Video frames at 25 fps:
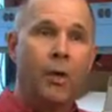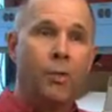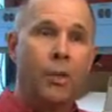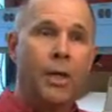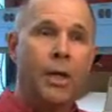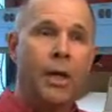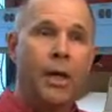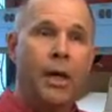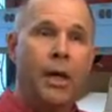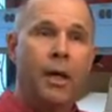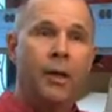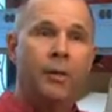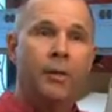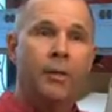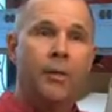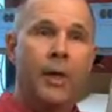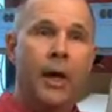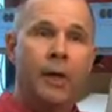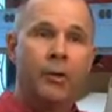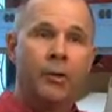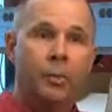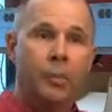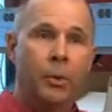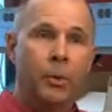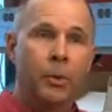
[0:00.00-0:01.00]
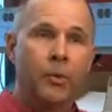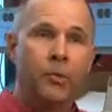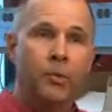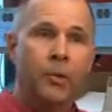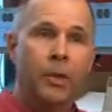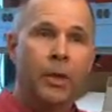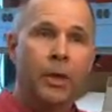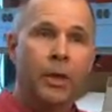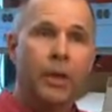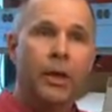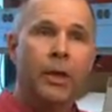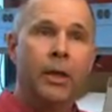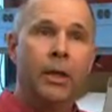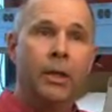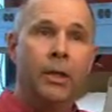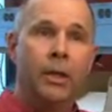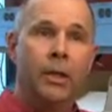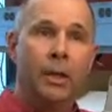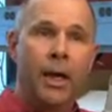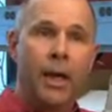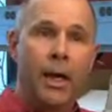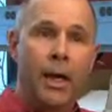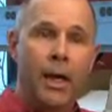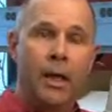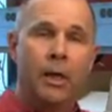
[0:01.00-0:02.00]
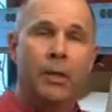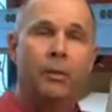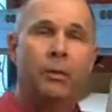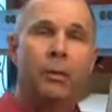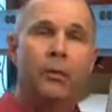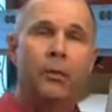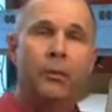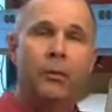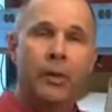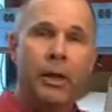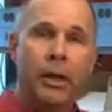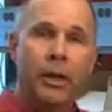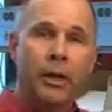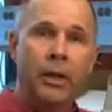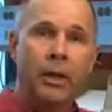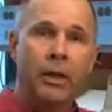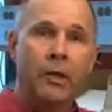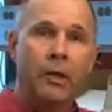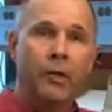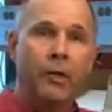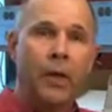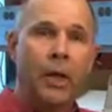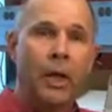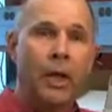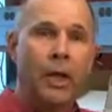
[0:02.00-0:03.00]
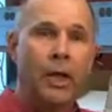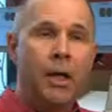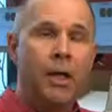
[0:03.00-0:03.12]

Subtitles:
We have experts in animal studies,